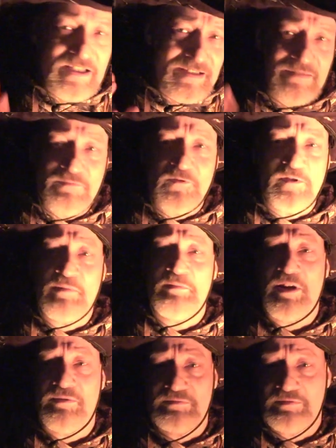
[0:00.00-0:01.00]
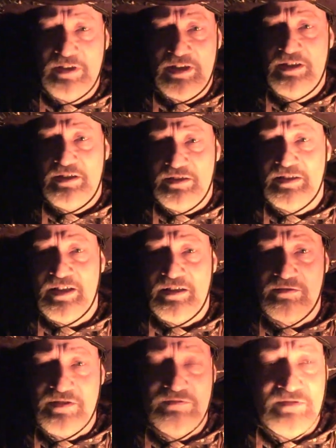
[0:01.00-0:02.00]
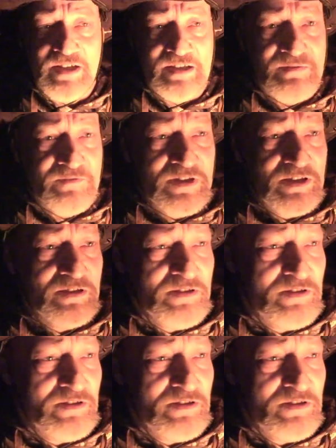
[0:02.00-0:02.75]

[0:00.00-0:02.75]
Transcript: I said, "I'm going to come out a day or two next week."